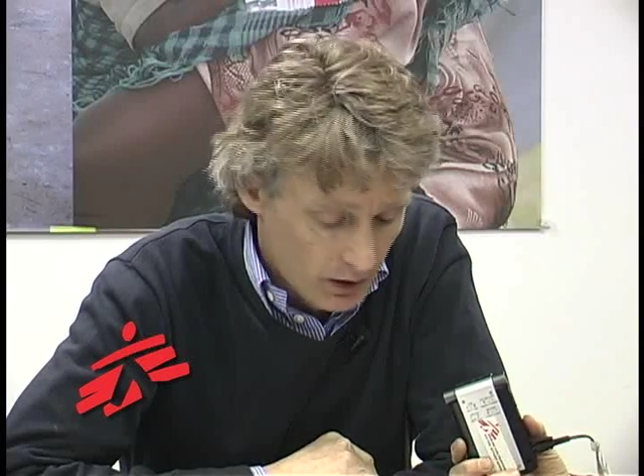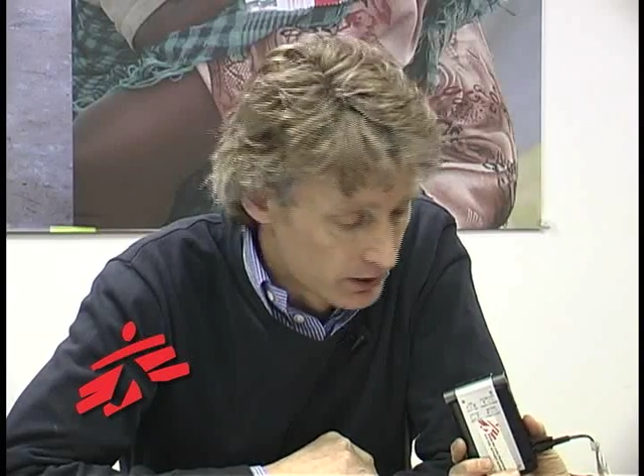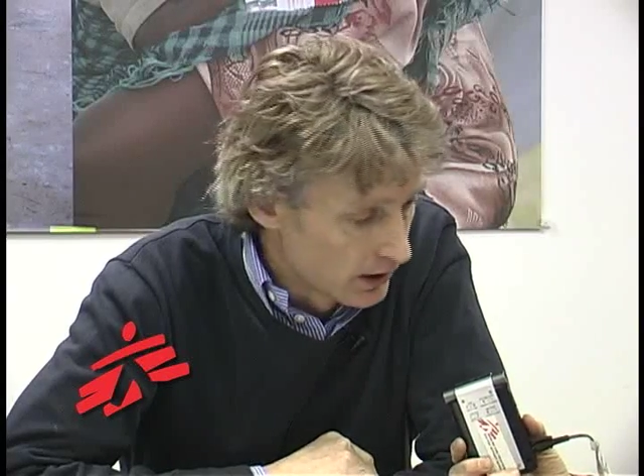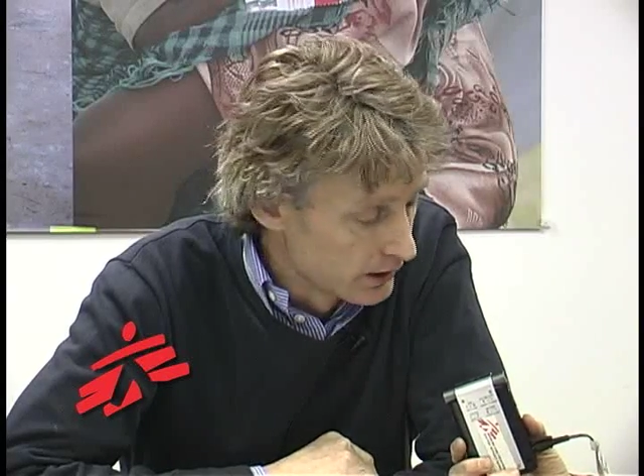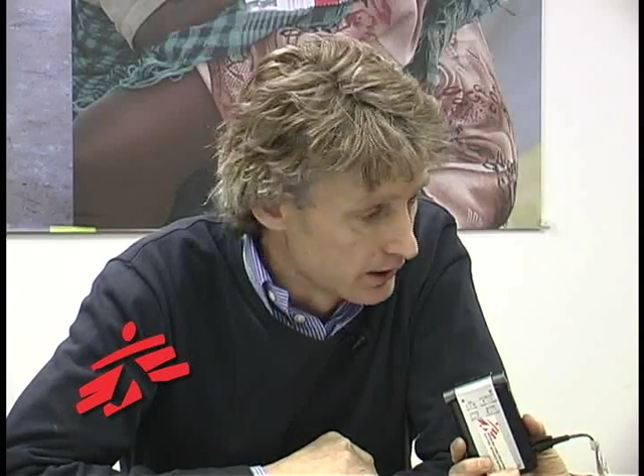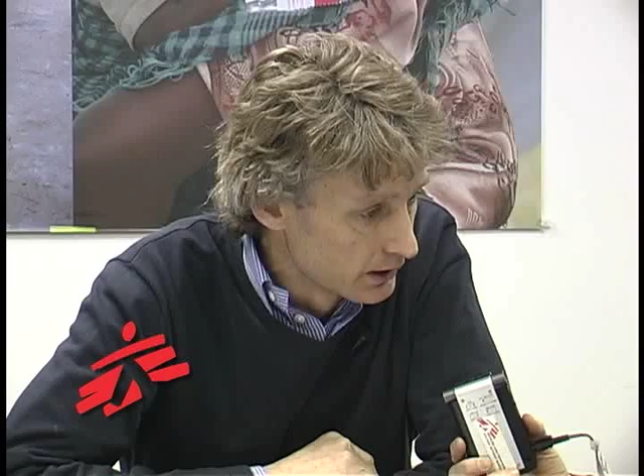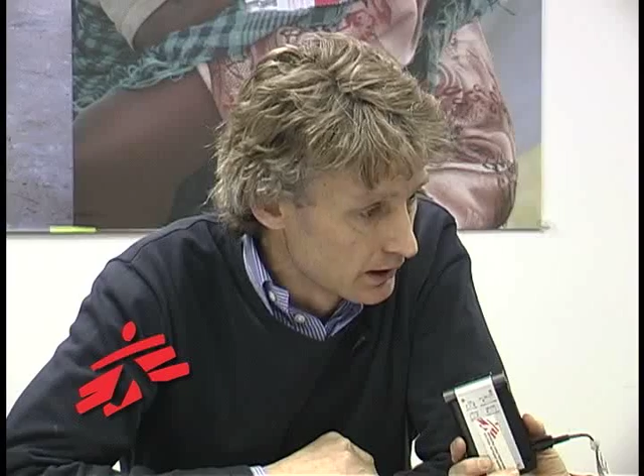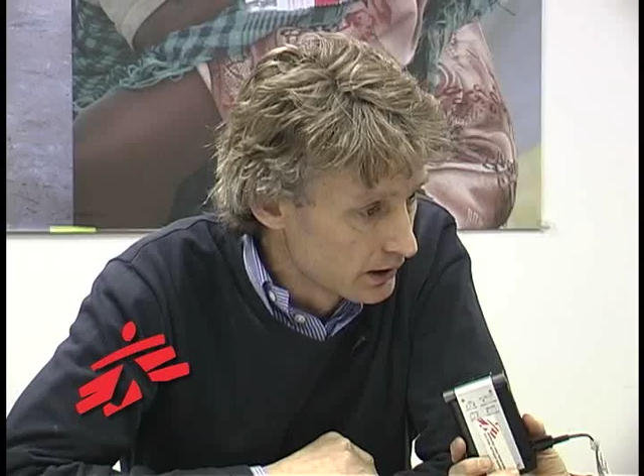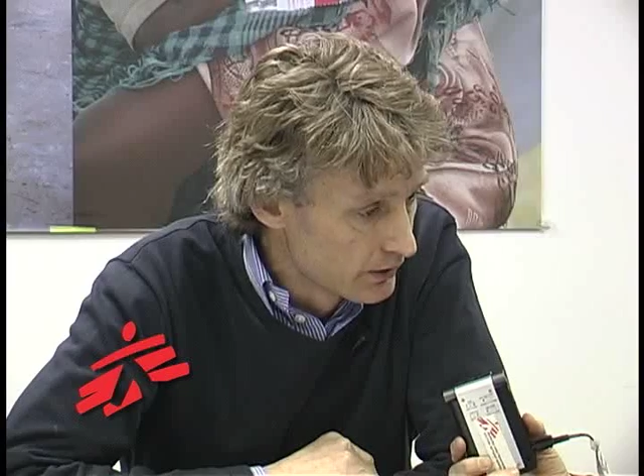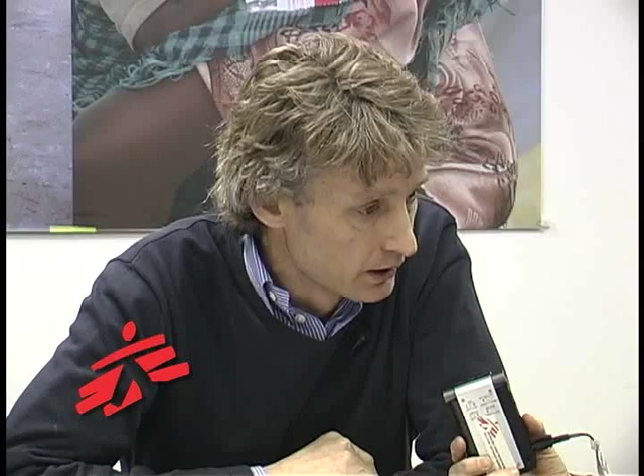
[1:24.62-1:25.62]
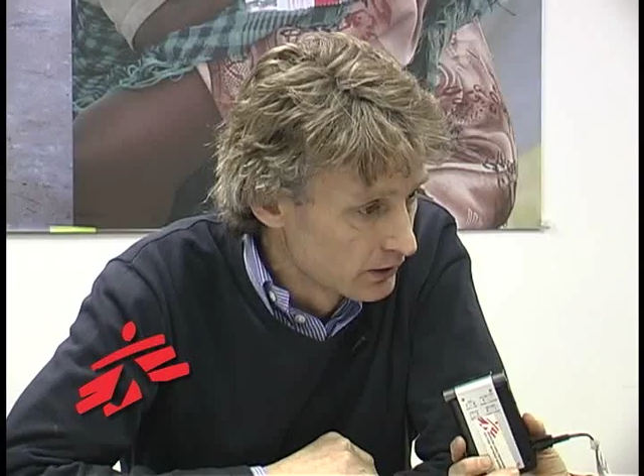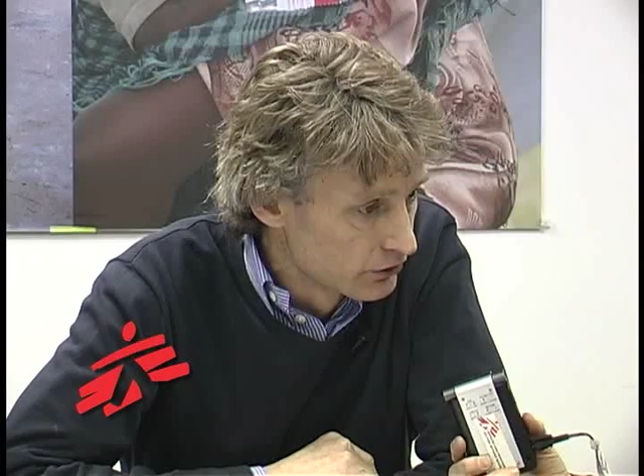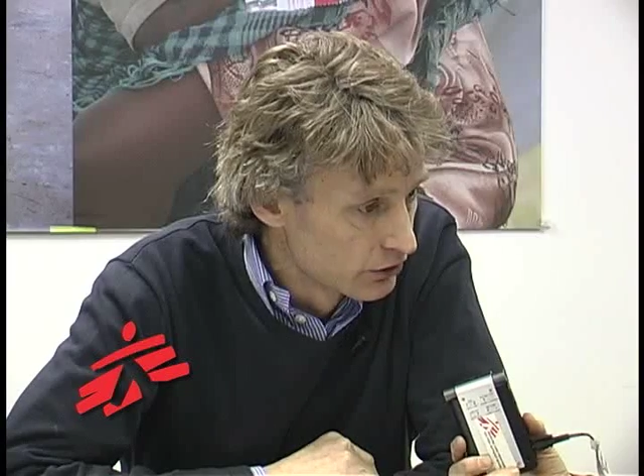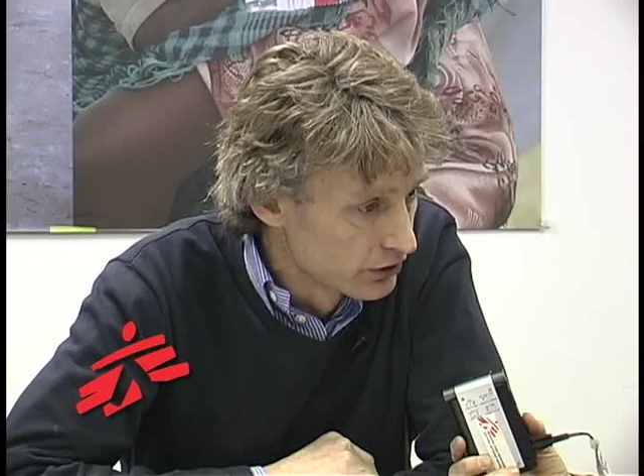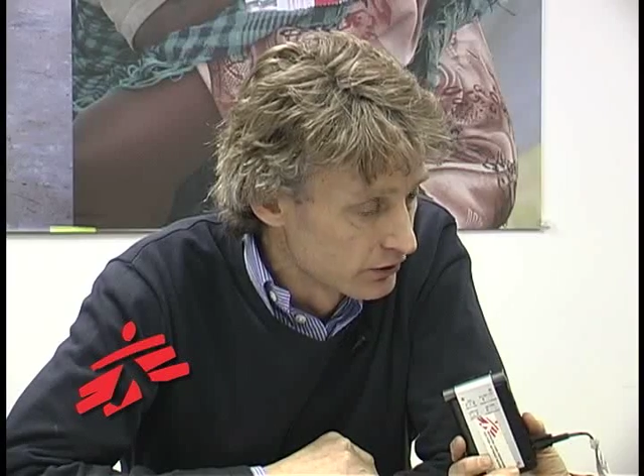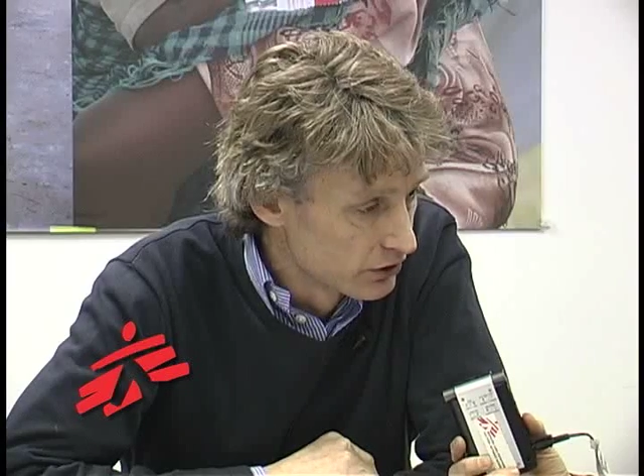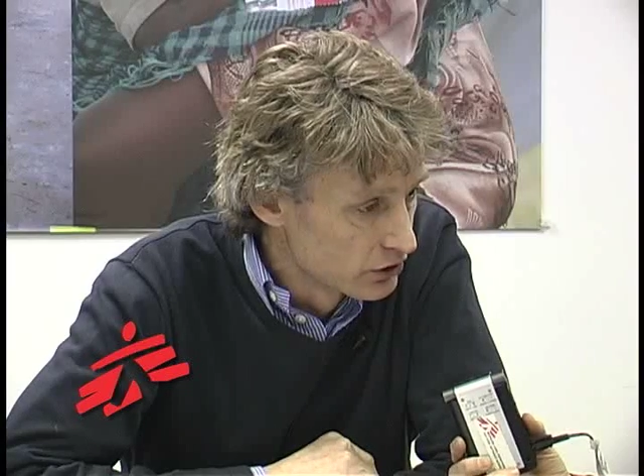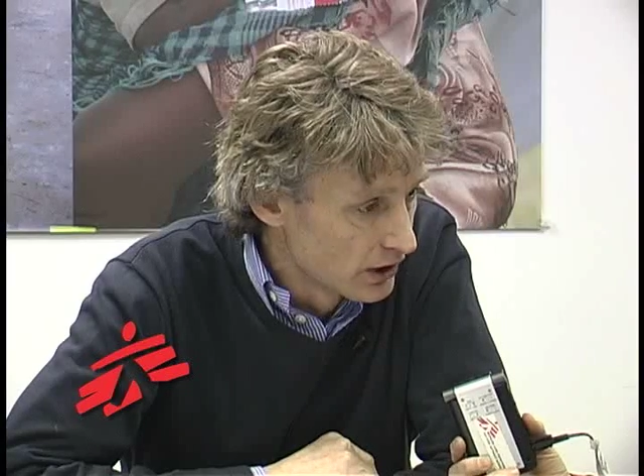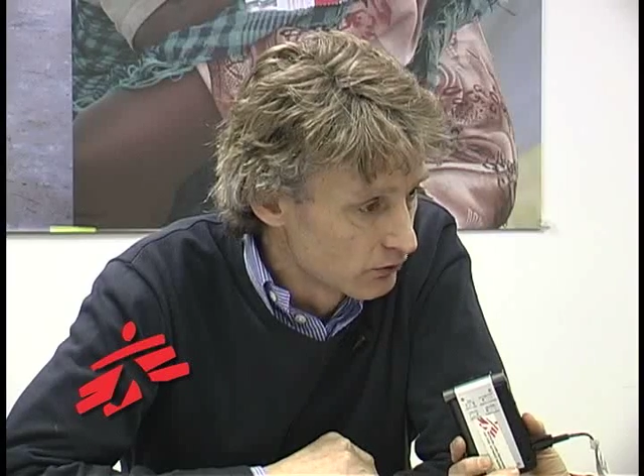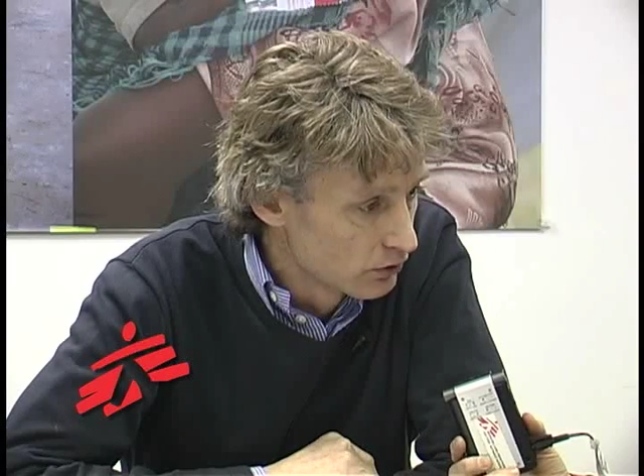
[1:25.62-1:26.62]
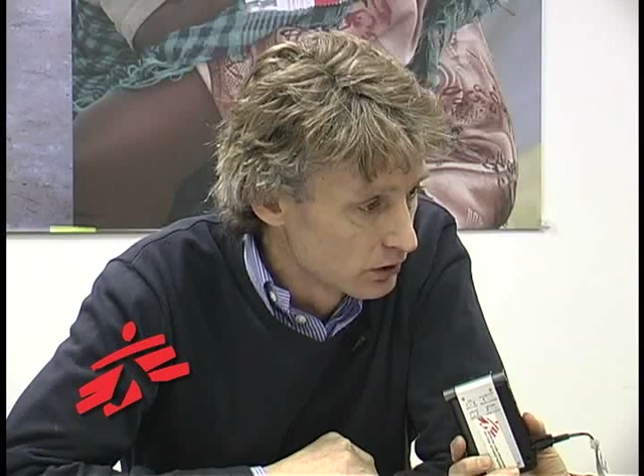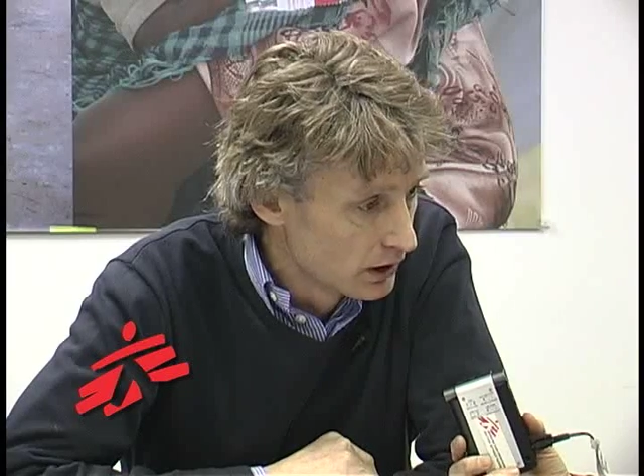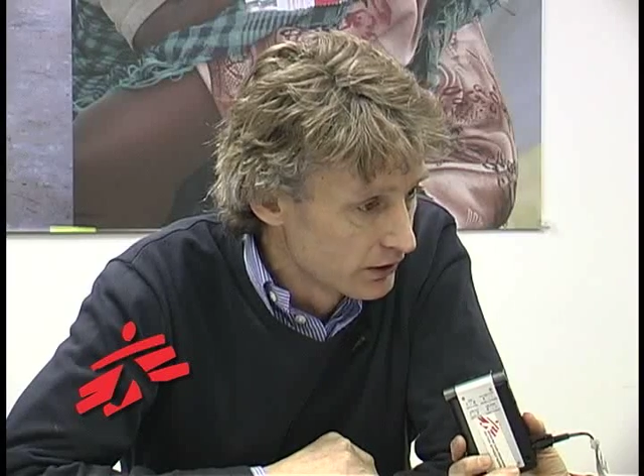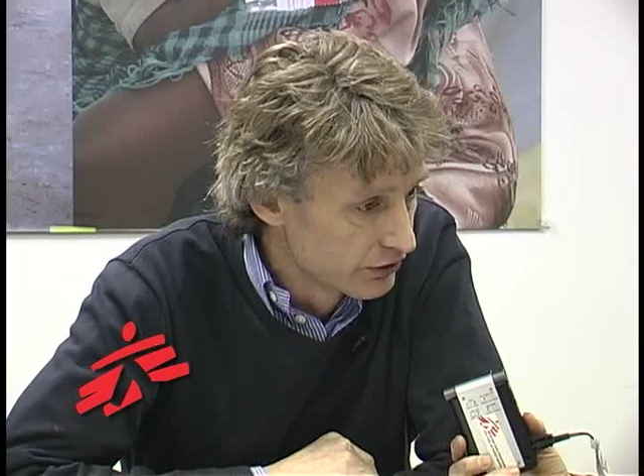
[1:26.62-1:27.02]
That I think just gives a general